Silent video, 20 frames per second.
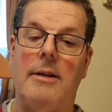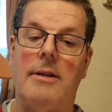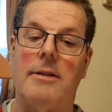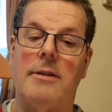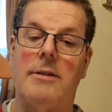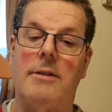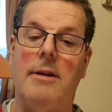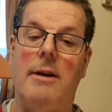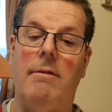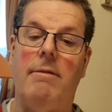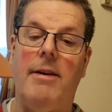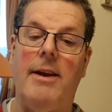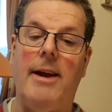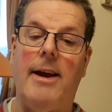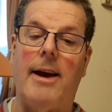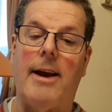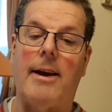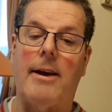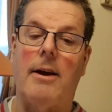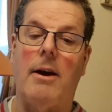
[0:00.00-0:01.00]

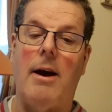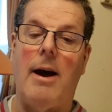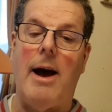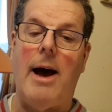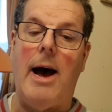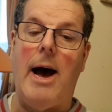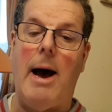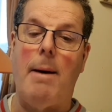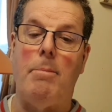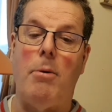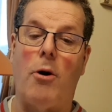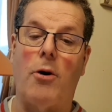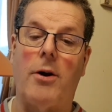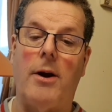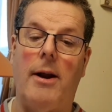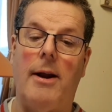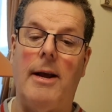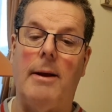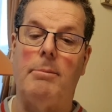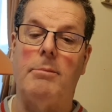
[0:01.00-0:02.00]
Syriac
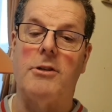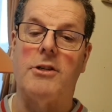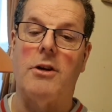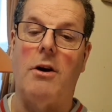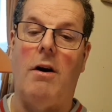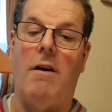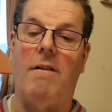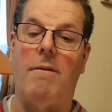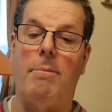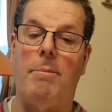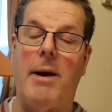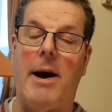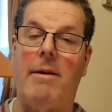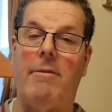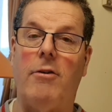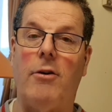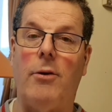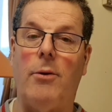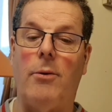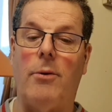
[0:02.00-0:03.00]
Apocalypse of
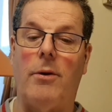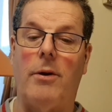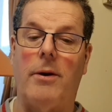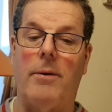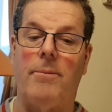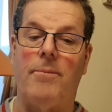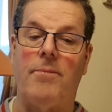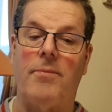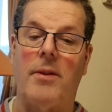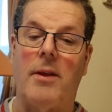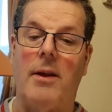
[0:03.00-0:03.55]
Baruch.